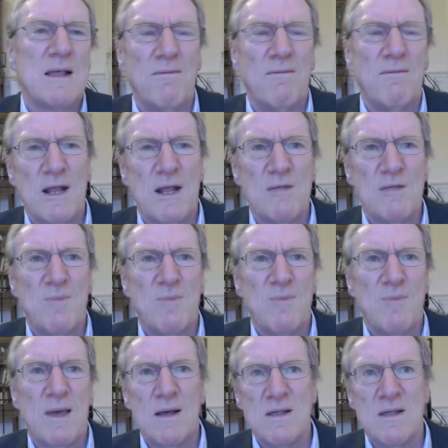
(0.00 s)
Some of it is
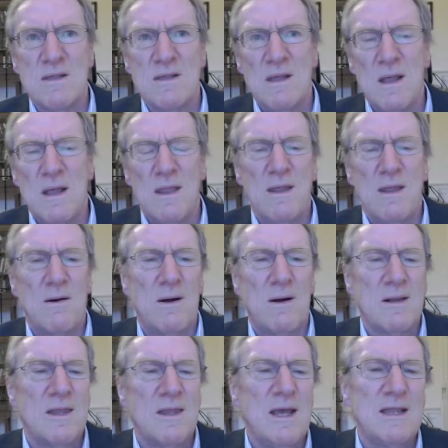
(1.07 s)
because there
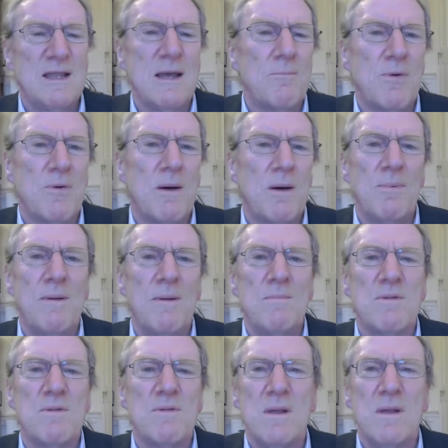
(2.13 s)
are teething
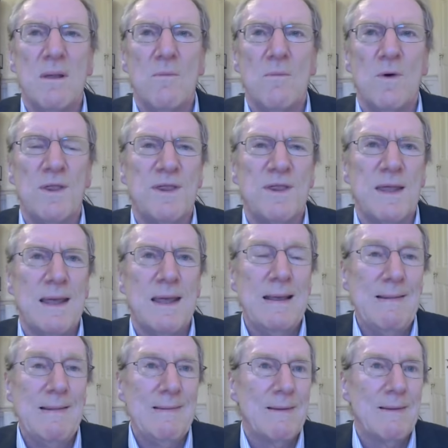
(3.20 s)
problems with
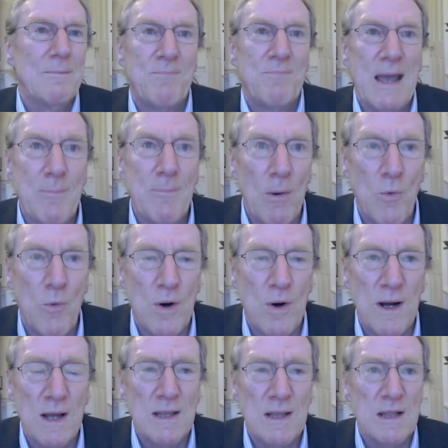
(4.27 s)
the
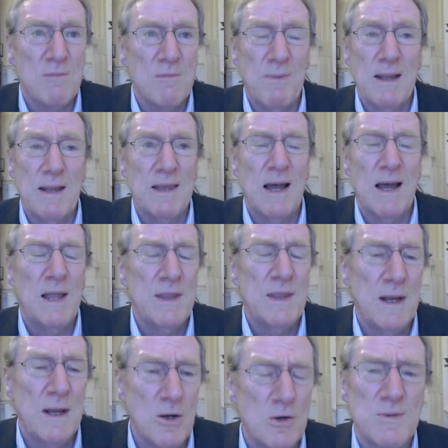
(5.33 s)
paperwork that's been
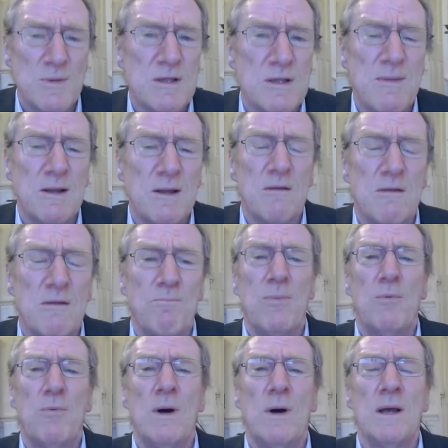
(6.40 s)
done, the enormous amount of
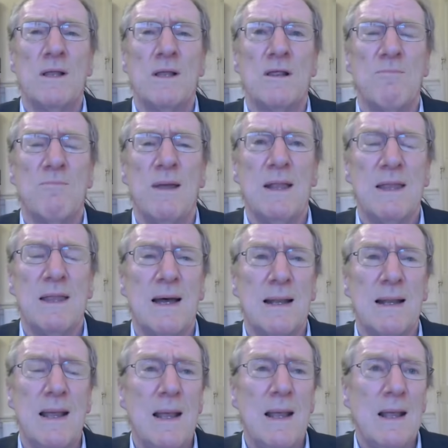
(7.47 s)
paperwork that's been
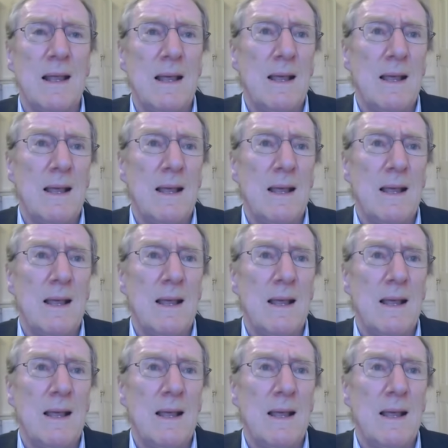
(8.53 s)
done.